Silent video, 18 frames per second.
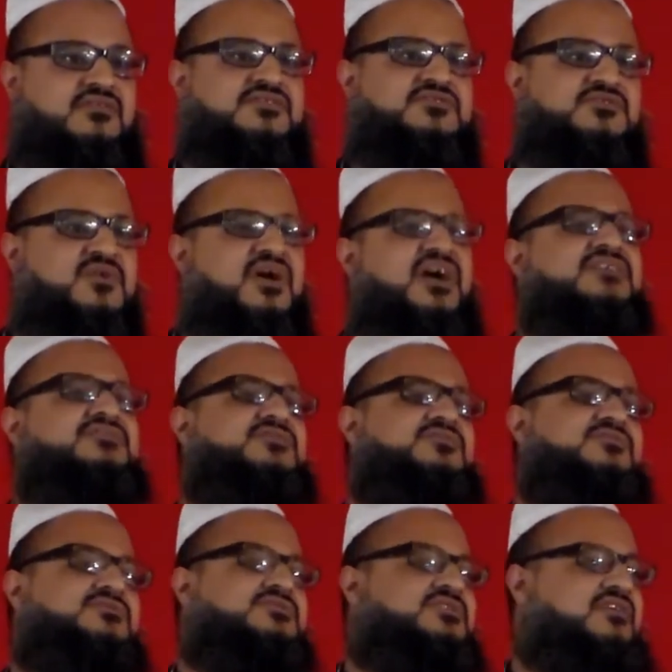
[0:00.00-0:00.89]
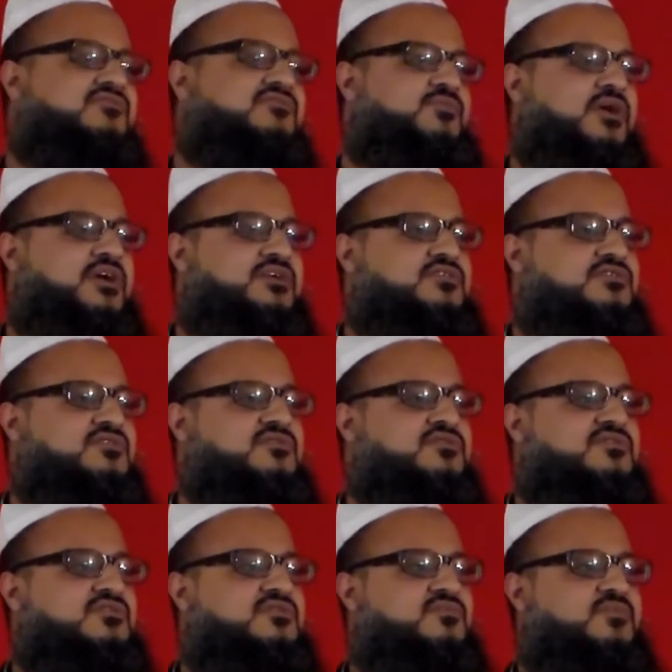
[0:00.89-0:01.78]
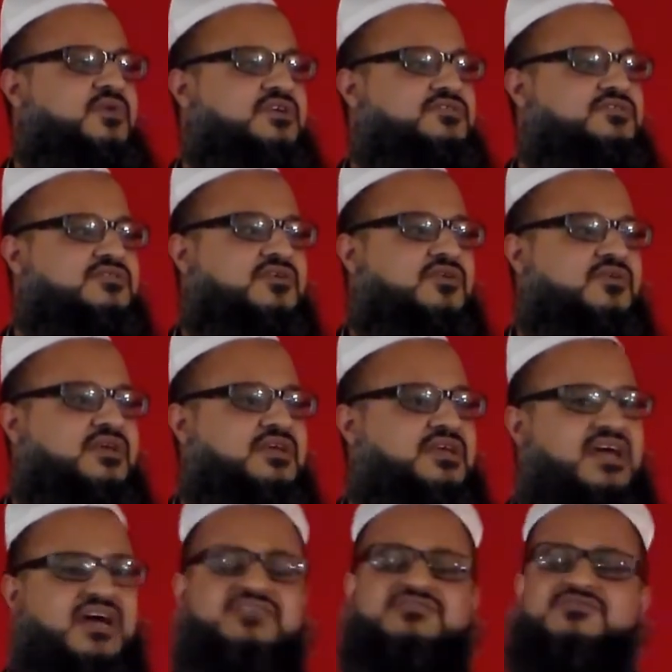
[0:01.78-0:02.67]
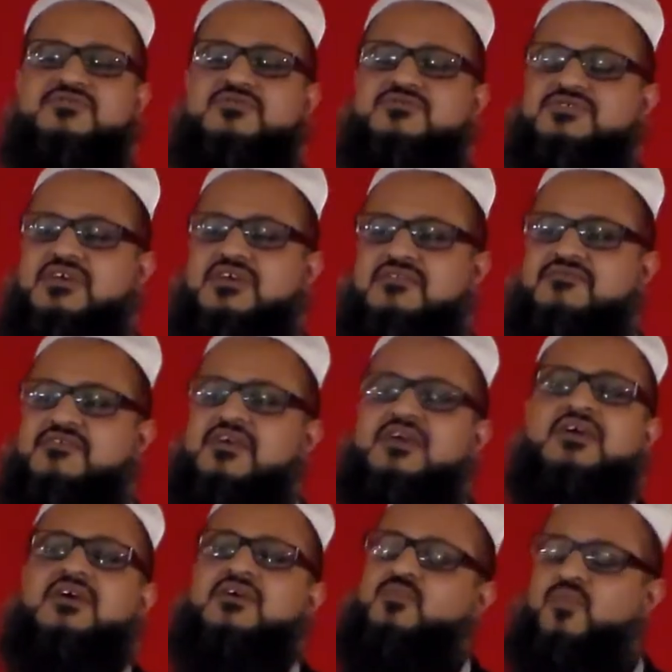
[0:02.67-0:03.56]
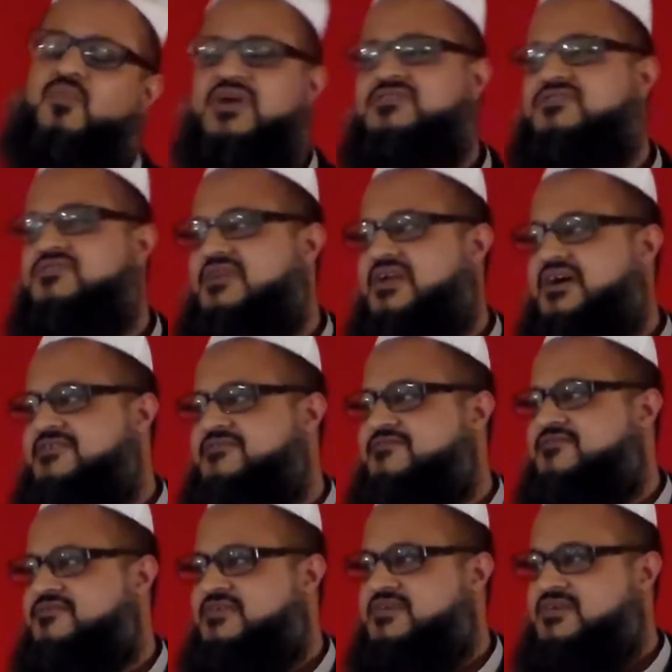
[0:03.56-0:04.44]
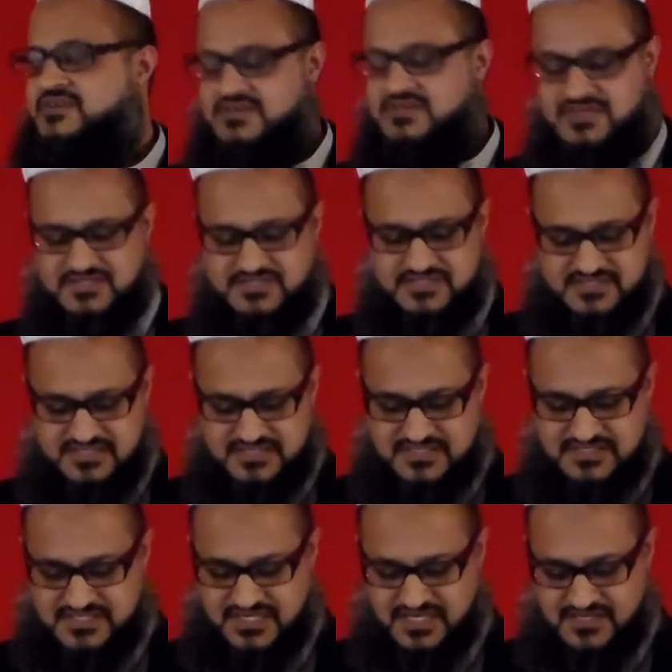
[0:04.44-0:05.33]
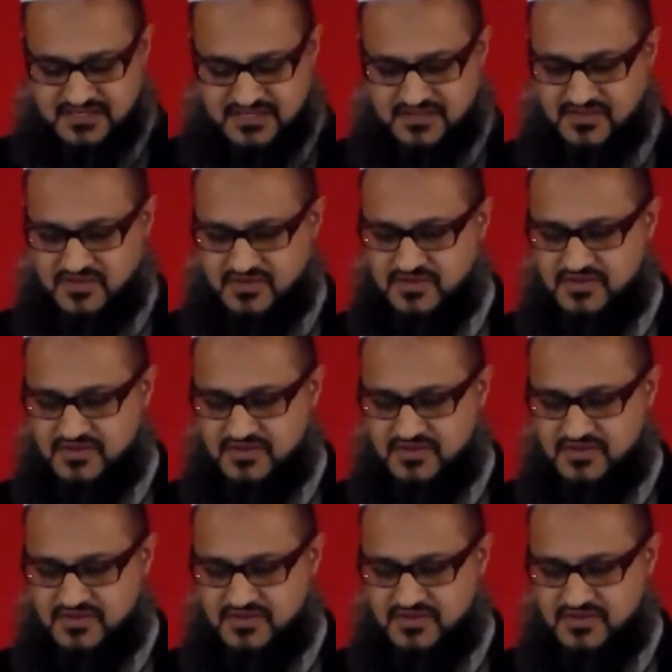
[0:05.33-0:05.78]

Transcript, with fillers: Right? So ask yourself where you're going. Ask yourself where your life is taking